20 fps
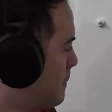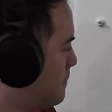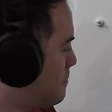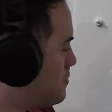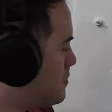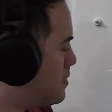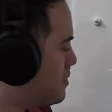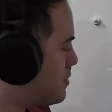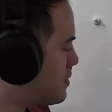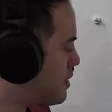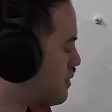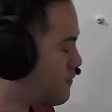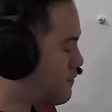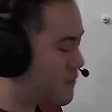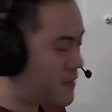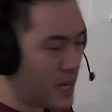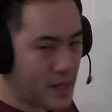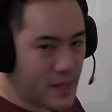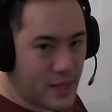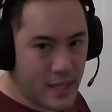You could
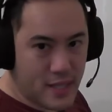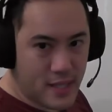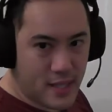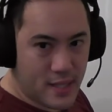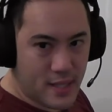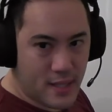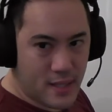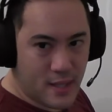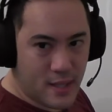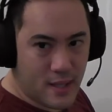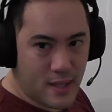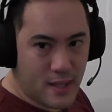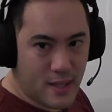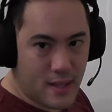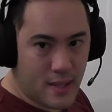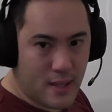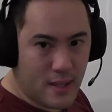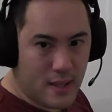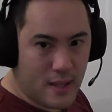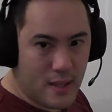find this,
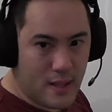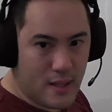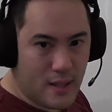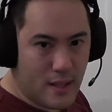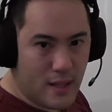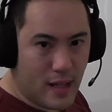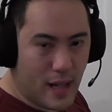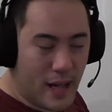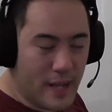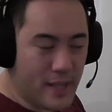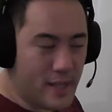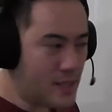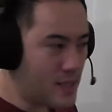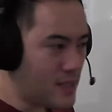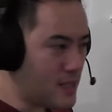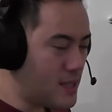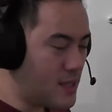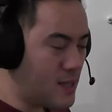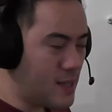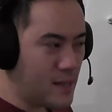and
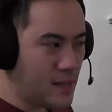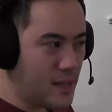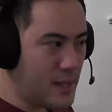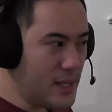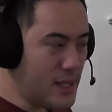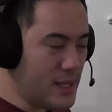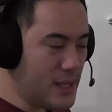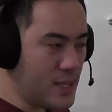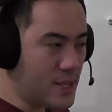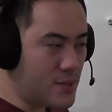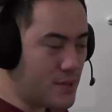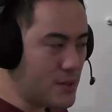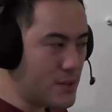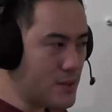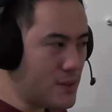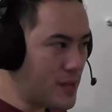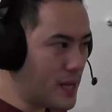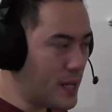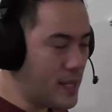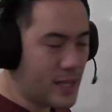it is true
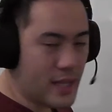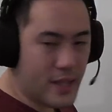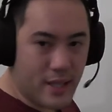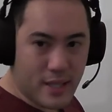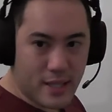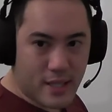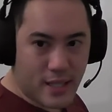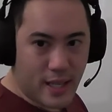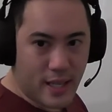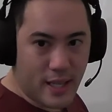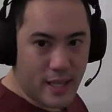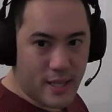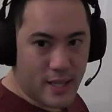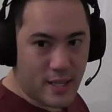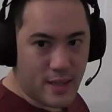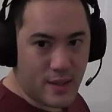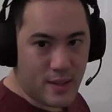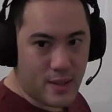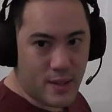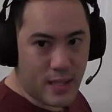that in this case, you
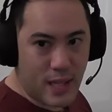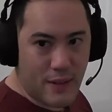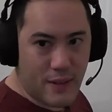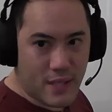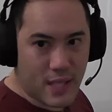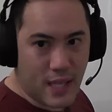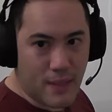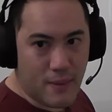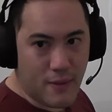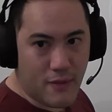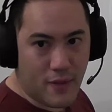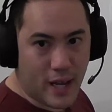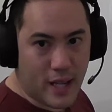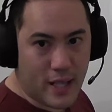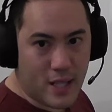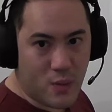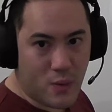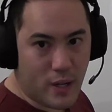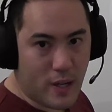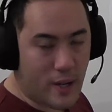still have the same
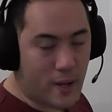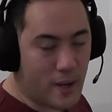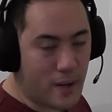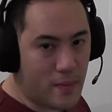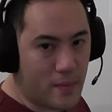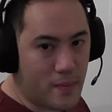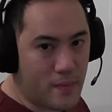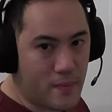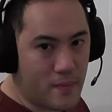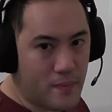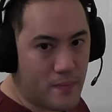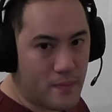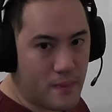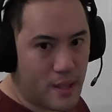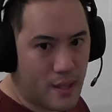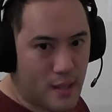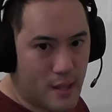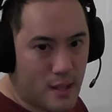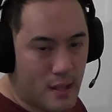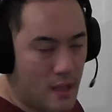effect where
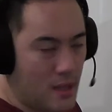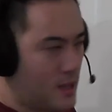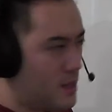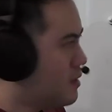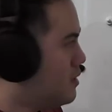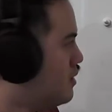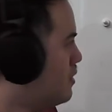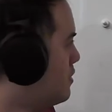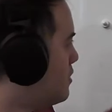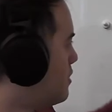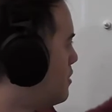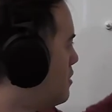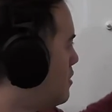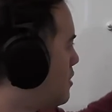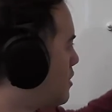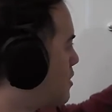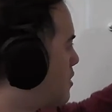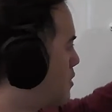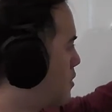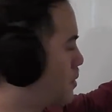the
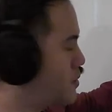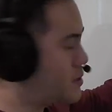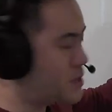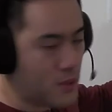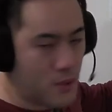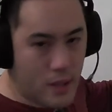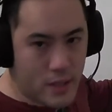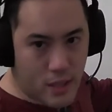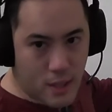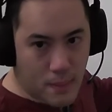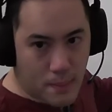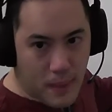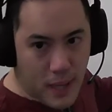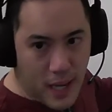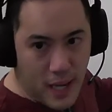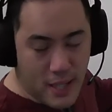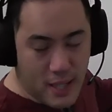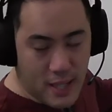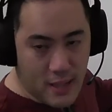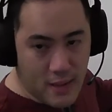closer you are to the
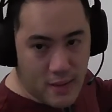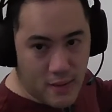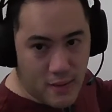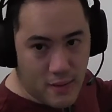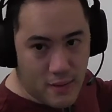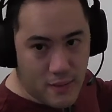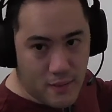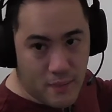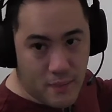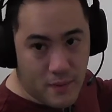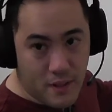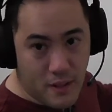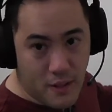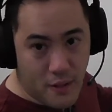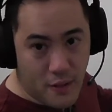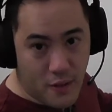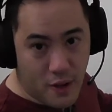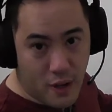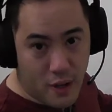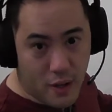positive, the
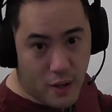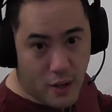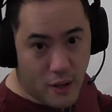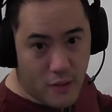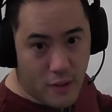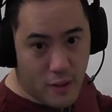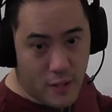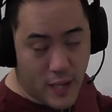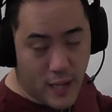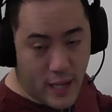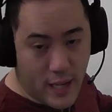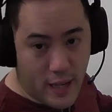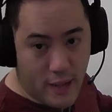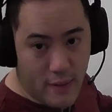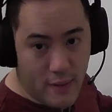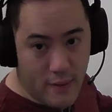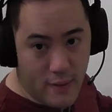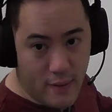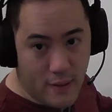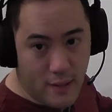farther you are from the
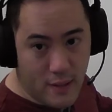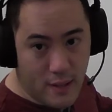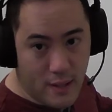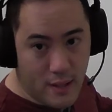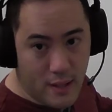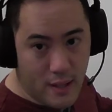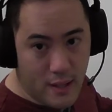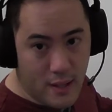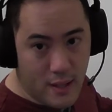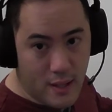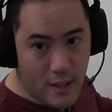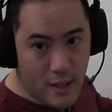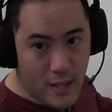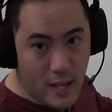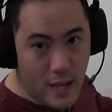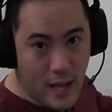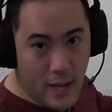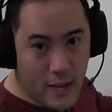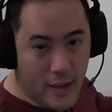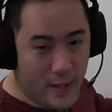negative,
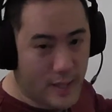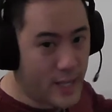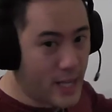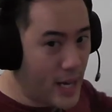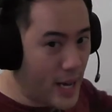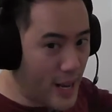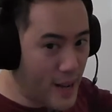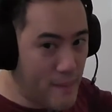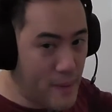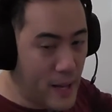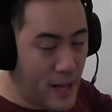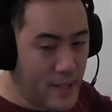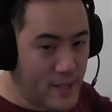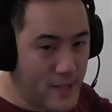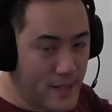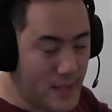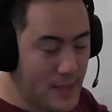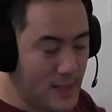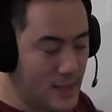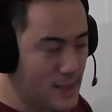and it kind of
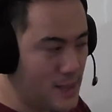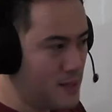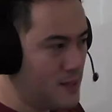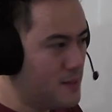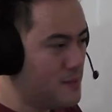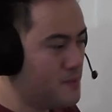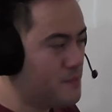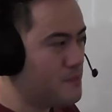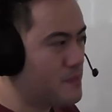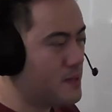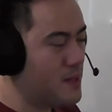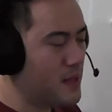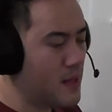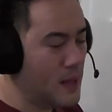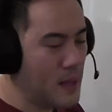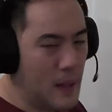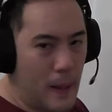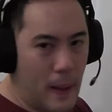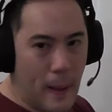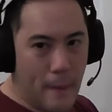balances,
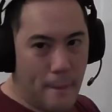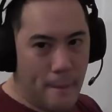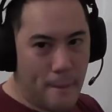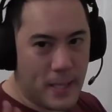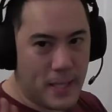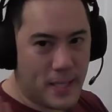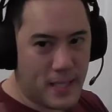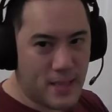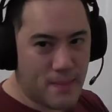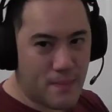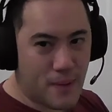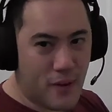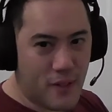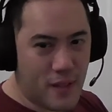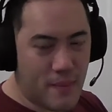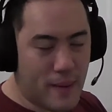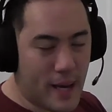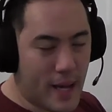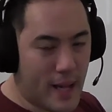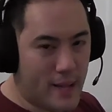but it doesn't perfectly
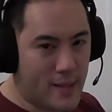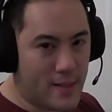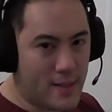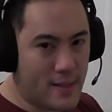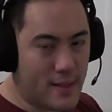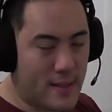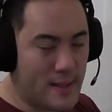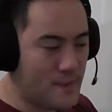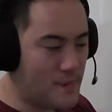balance.